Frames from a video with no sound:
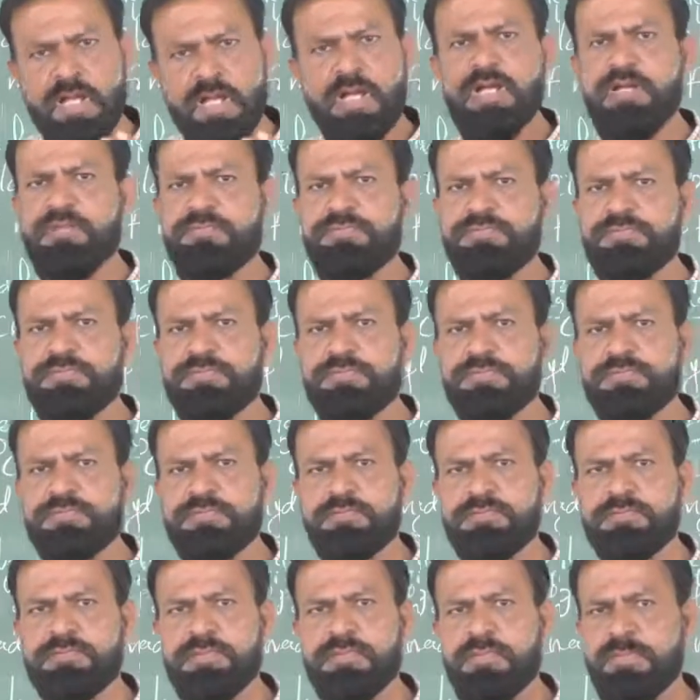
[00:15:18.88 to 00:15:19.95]
of
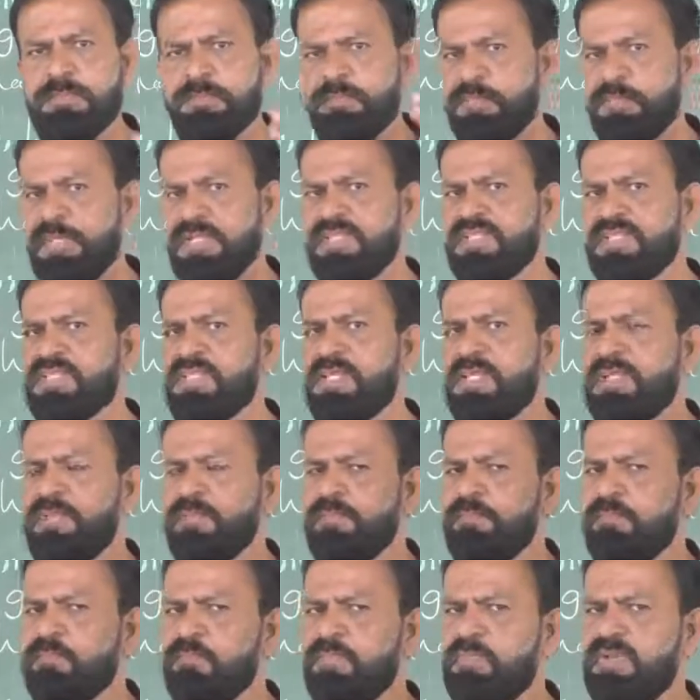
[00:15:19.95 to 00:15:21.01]

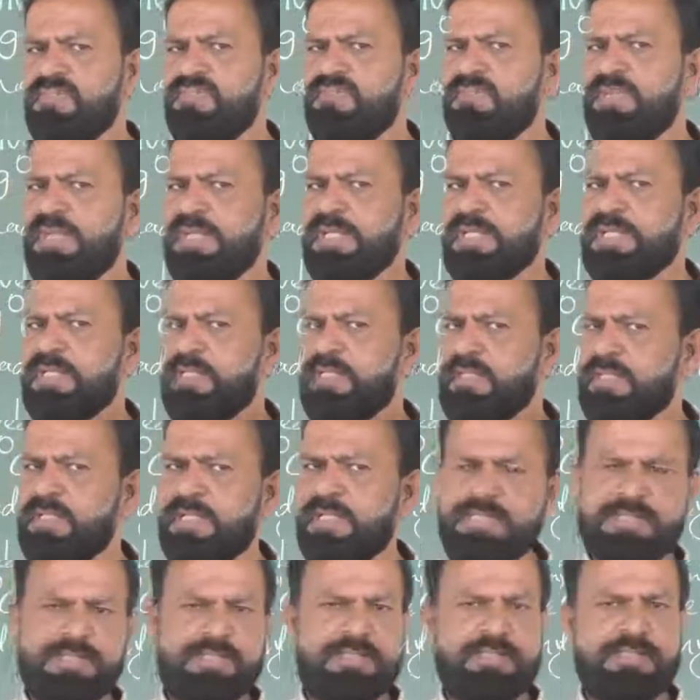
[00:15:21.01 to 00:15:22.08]
present perfect
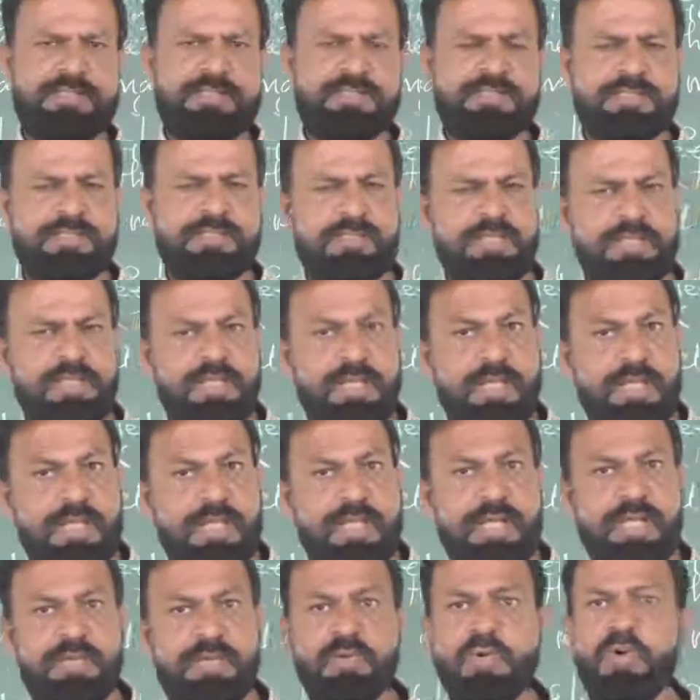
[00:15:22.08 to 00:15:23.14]
tense.
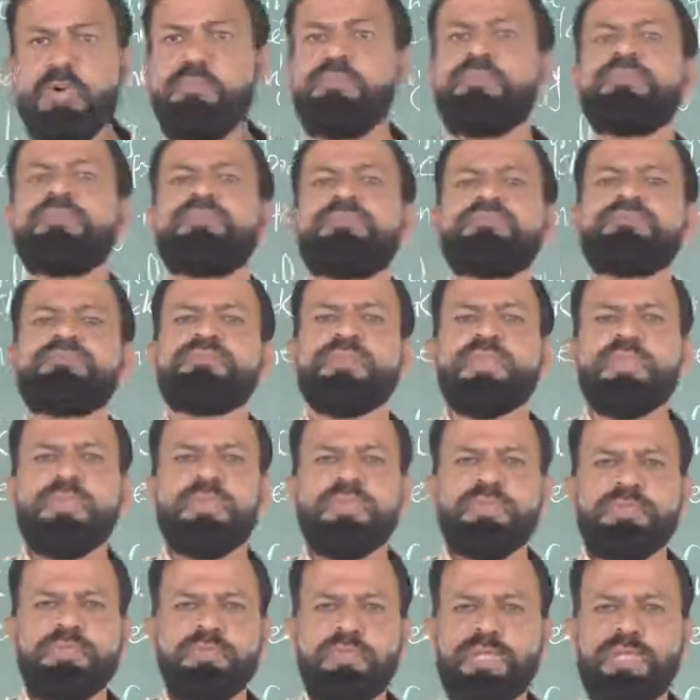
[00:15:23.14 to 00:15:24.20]
I hope
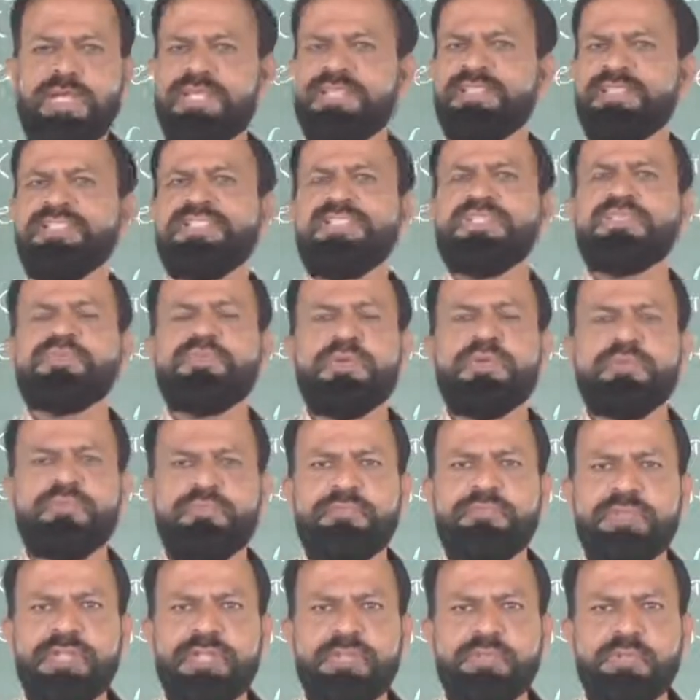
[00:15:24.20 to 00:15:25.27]
you like this
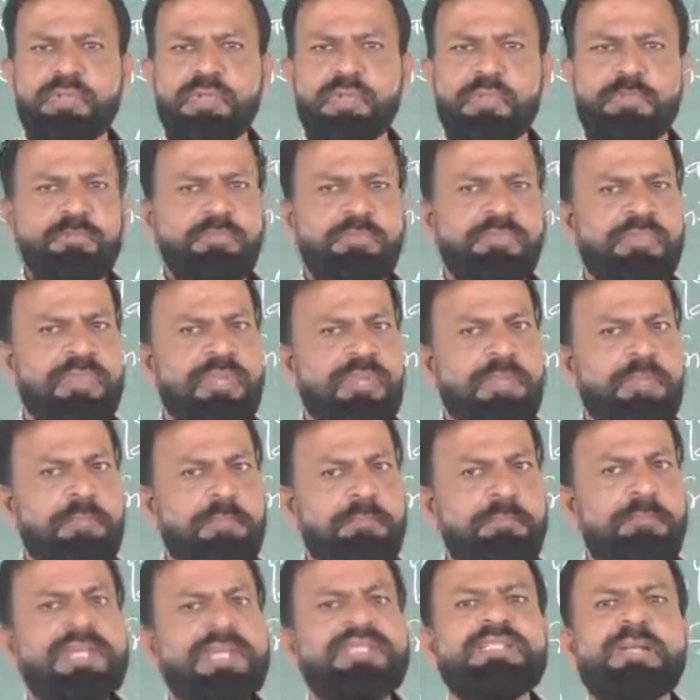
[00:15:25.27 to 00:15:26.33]
video.
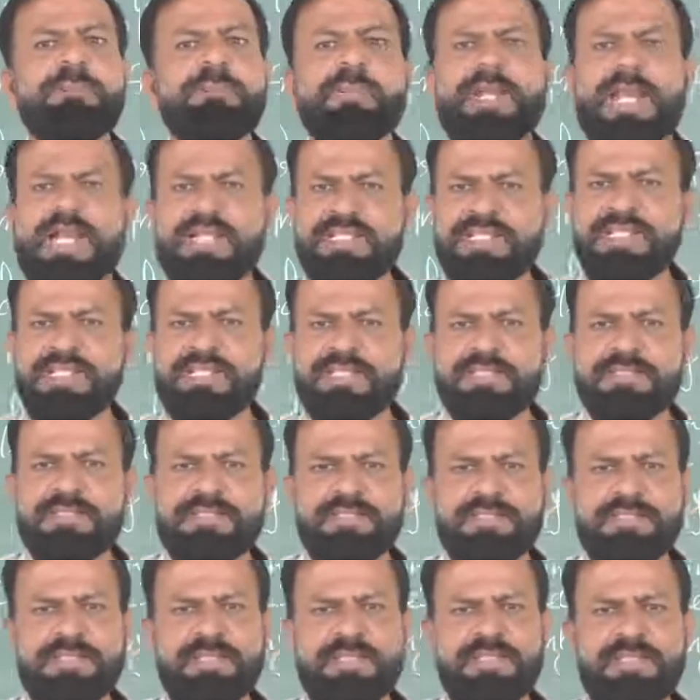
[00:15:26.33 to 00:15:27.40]
Make the
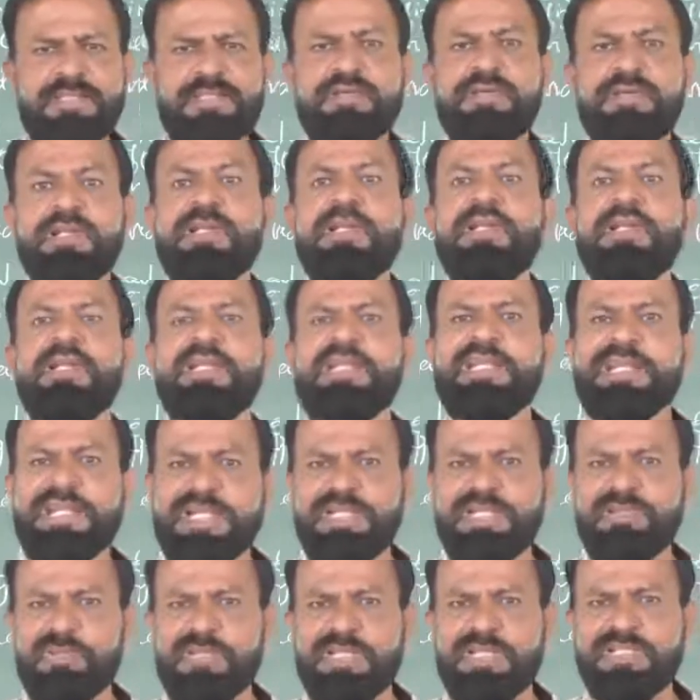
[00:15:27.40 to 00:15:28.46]
practice in your
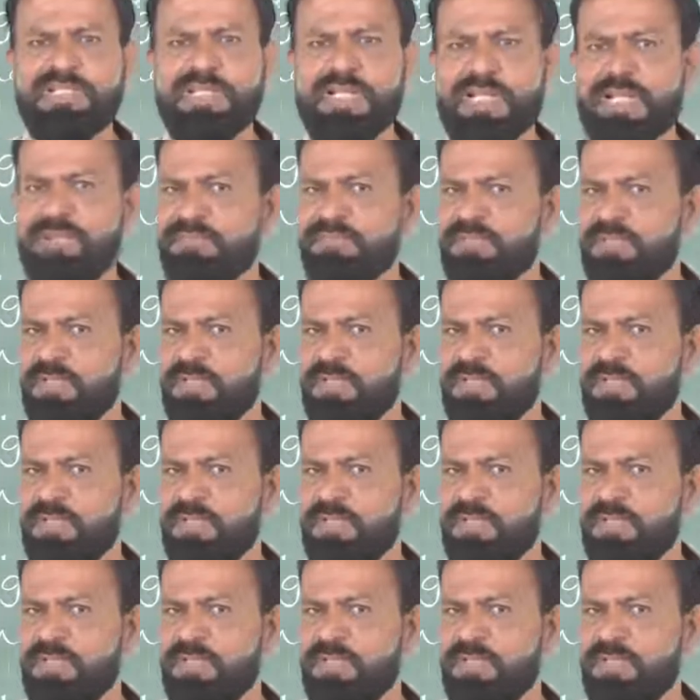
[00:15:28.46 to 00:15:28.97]
day-to-day life